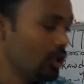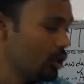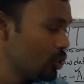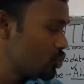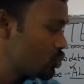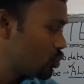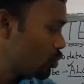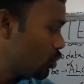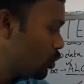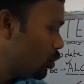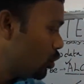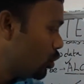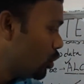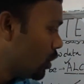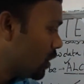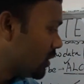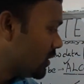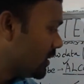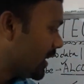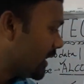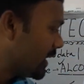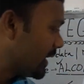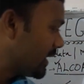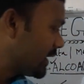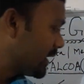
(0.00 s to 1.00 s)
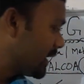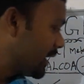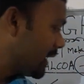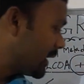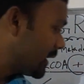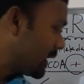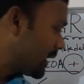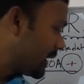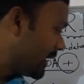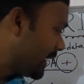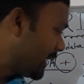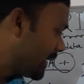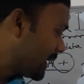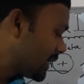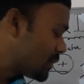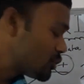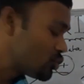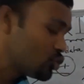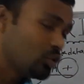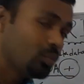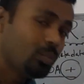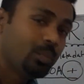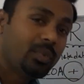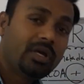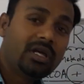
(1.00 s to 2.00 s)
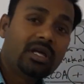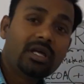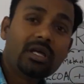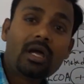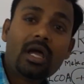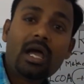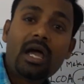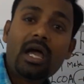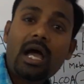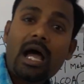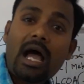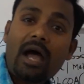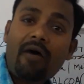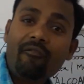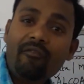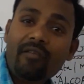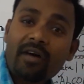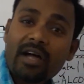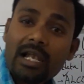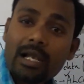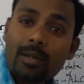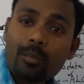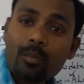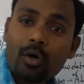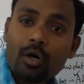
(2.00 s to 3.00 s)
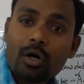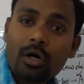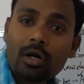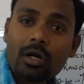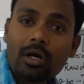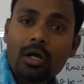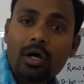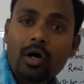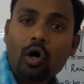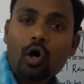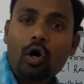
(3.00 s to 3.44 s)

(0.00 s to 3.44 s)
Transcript: So the record of data should be available